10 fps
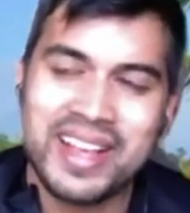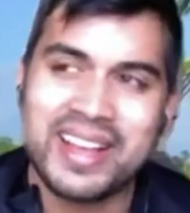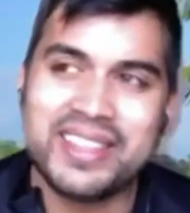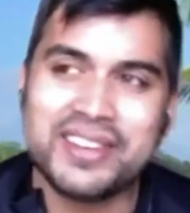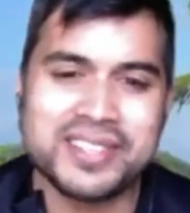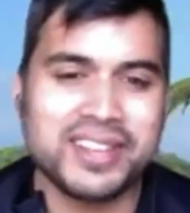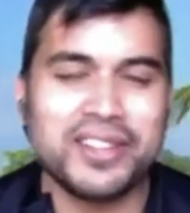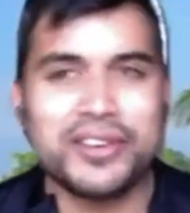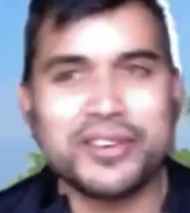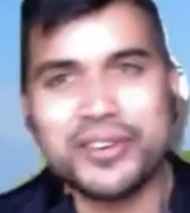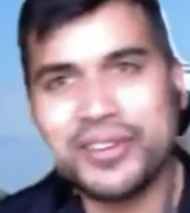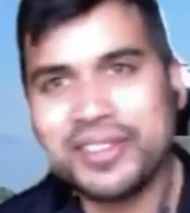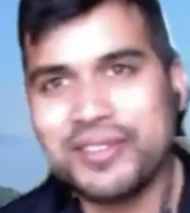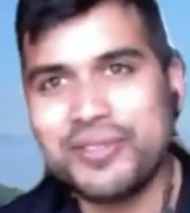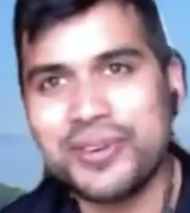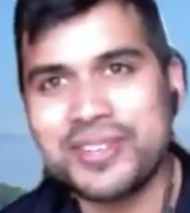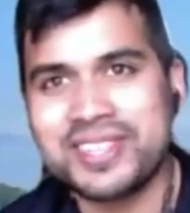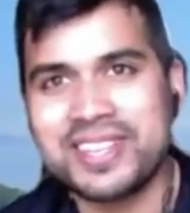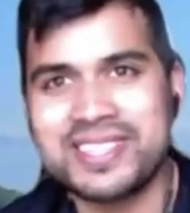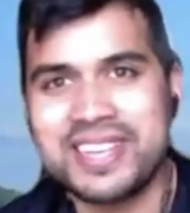and there's another girl in the forest
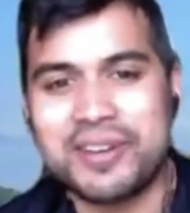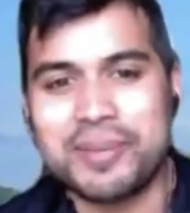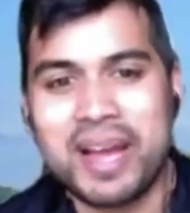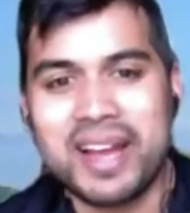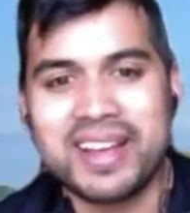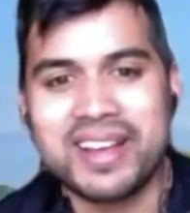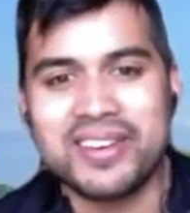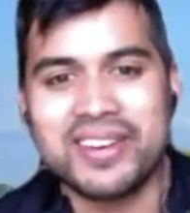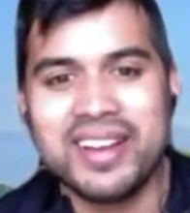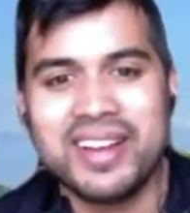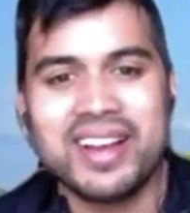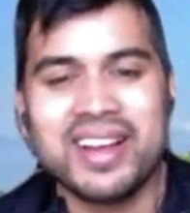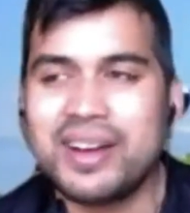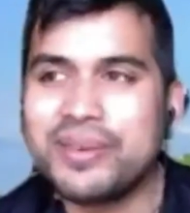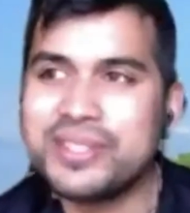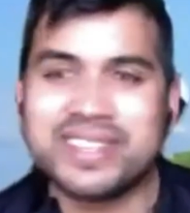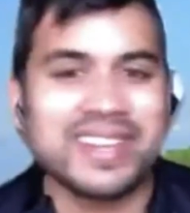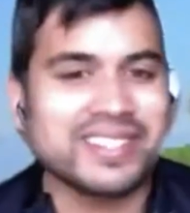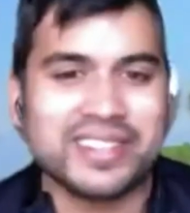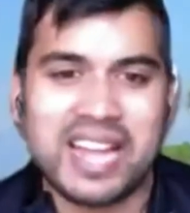like staring back at her, and I was like,
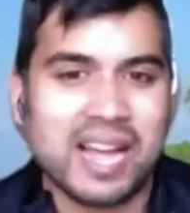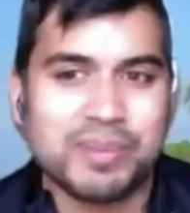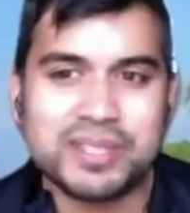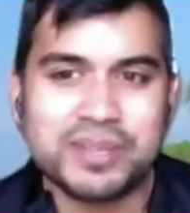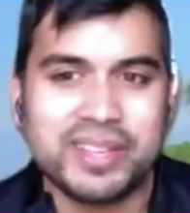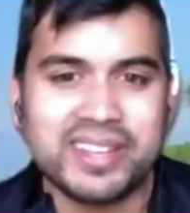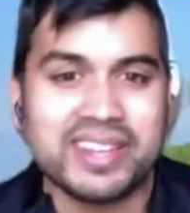"That's gonna happen to me."